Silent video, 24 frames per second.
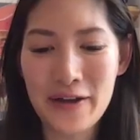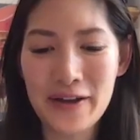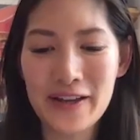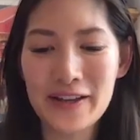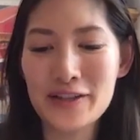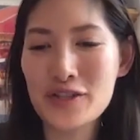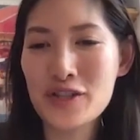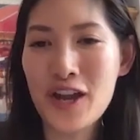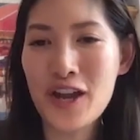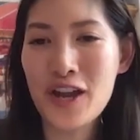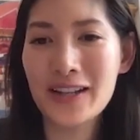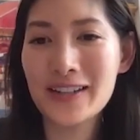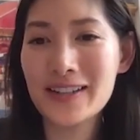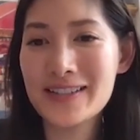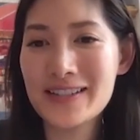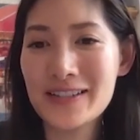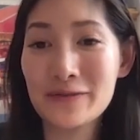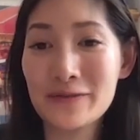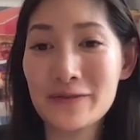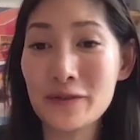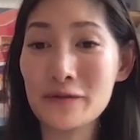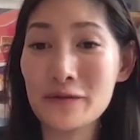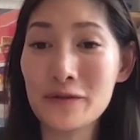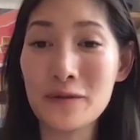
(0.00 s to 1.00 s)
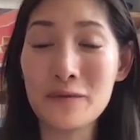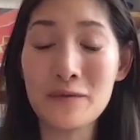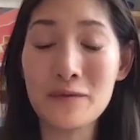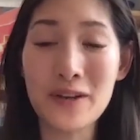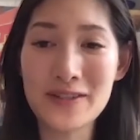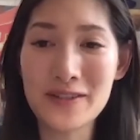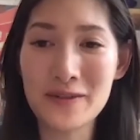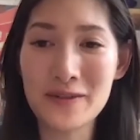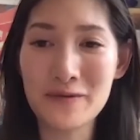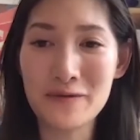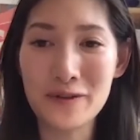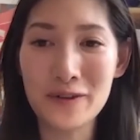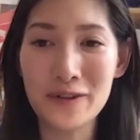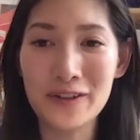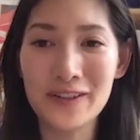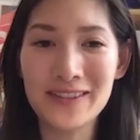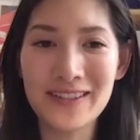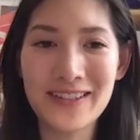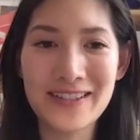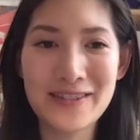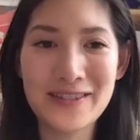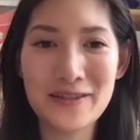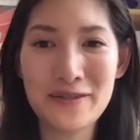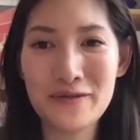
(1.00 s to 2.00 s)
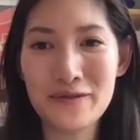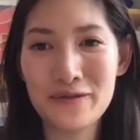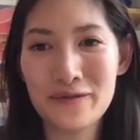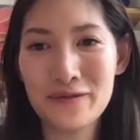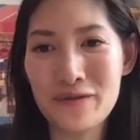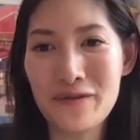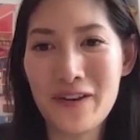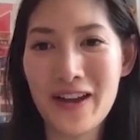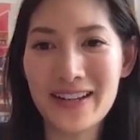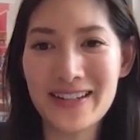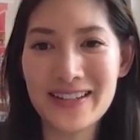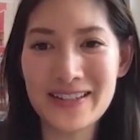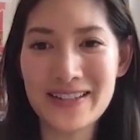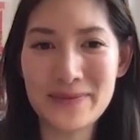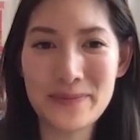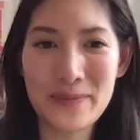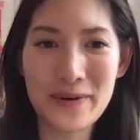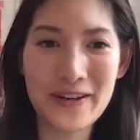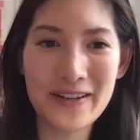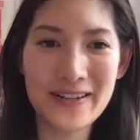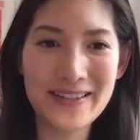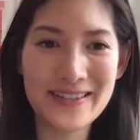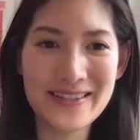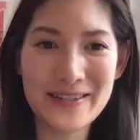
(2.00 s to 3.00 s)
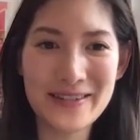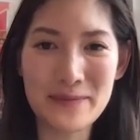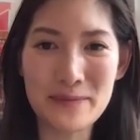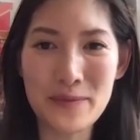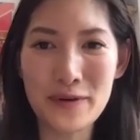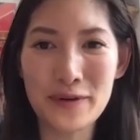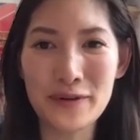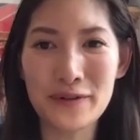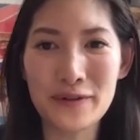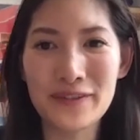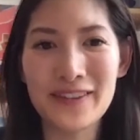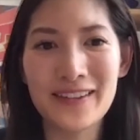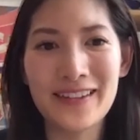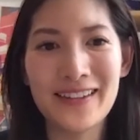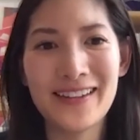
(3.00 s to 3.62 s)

in China different from the rest of the world? Because you've had experience in both